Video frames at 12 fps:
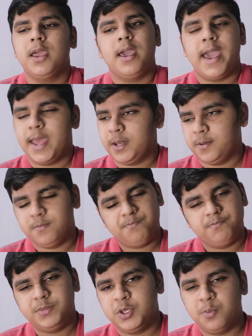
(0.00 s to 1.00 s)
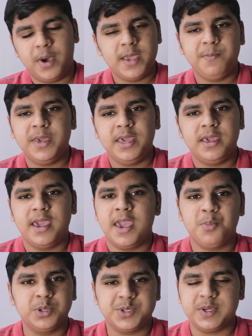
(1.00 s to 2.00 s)
and you might be
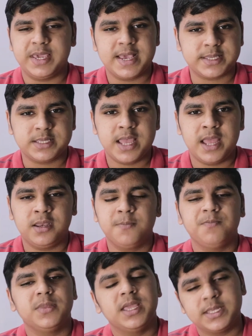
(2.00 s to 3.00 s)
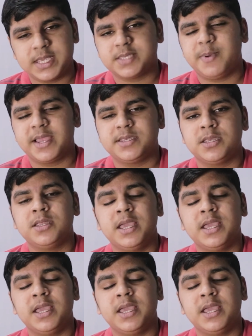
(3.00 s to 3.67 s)
able to guess that it is expected,